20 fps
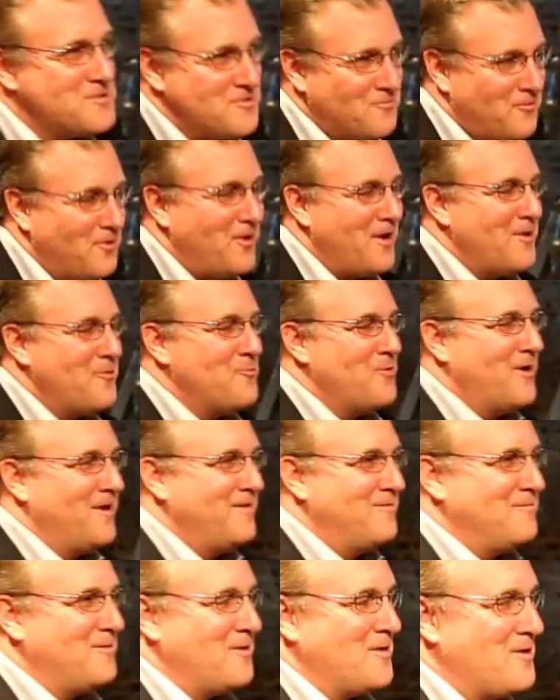massive,
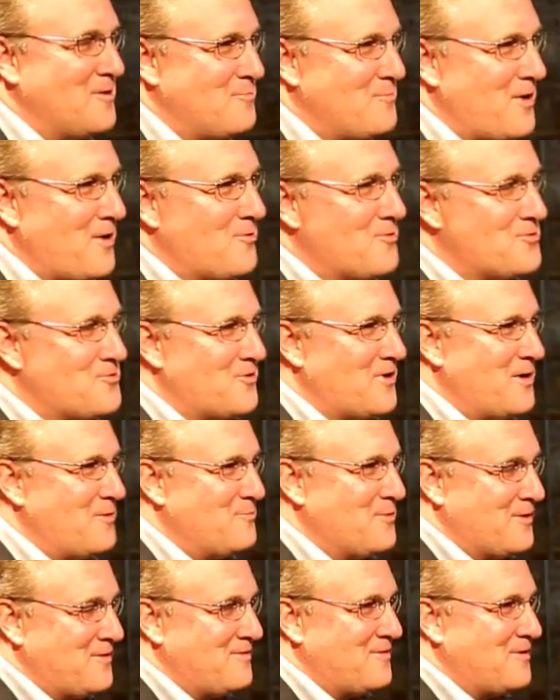lightweight
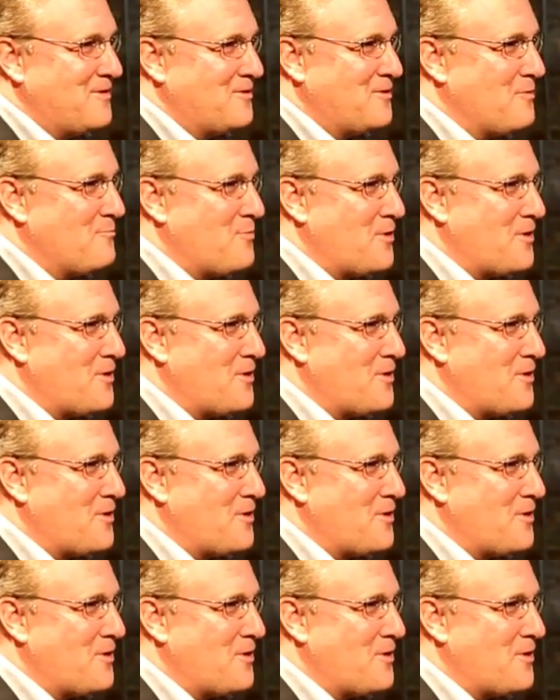powertrain, but in